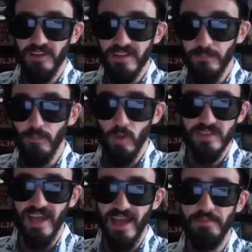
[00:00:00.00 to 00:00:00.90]
that the more
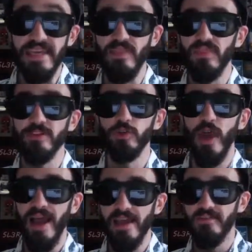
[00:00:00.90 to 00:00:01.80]
time in the
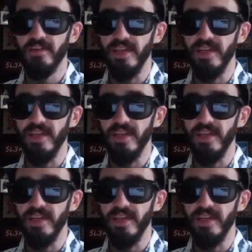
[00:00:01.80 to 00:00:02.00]
drive